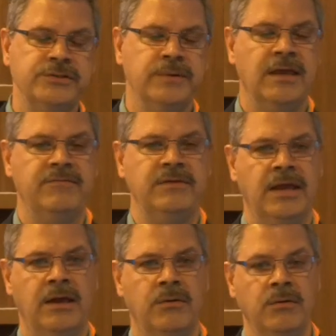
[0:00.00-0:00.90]
you have
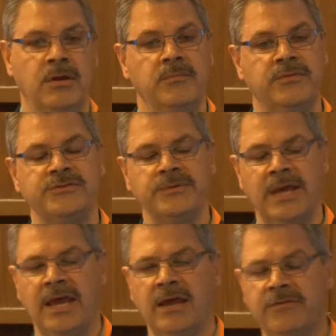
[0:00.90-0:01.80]
now, but you
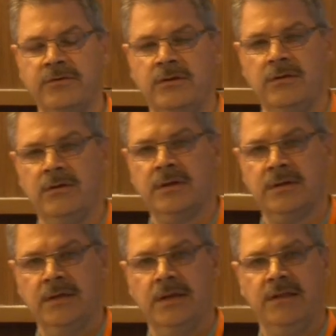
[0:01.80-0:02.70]
have to look
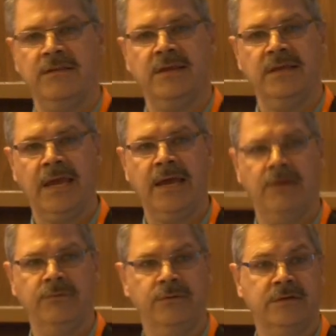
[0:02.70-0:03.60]
and see how
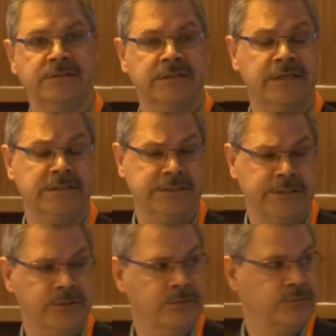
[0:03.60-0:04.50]
you can
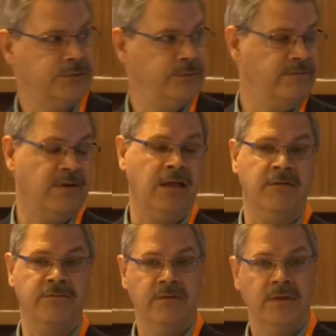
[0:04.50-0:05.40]
continue to evolve.
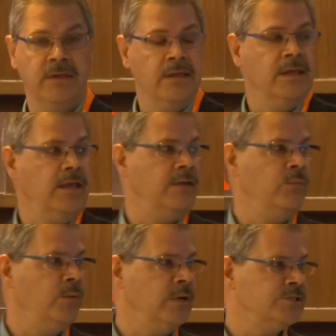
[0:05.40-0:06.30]

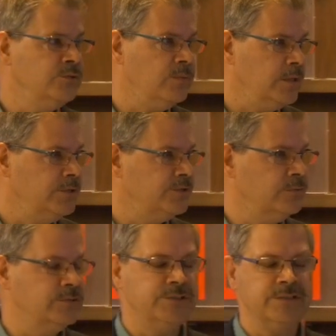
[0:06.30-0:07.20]
And what you want to do
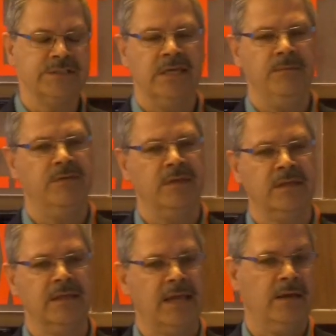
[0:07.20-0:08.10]
is just keep
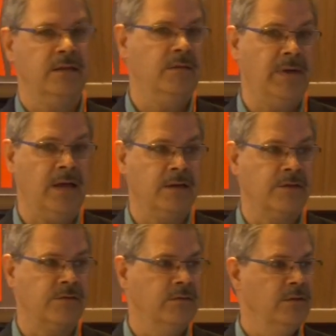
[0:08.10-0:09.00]
thinking out of the
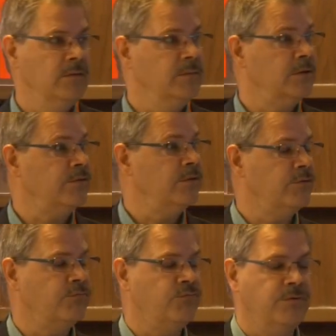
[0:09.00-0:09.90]
box, because it's
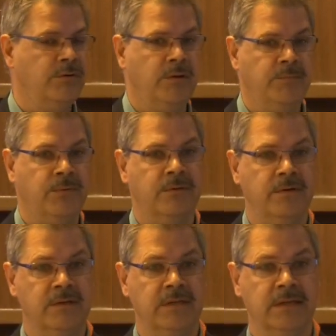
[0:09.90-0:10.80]
a real
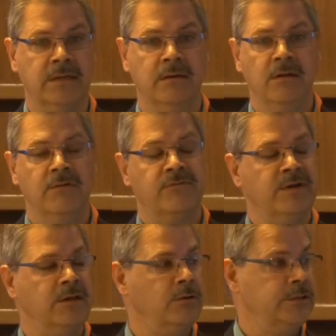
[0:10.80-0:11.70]
important thing for
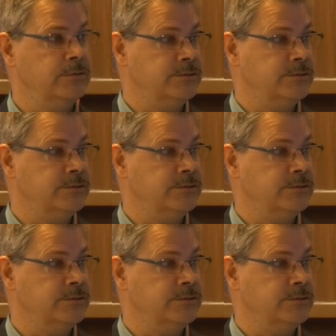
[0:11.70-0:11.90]
not only your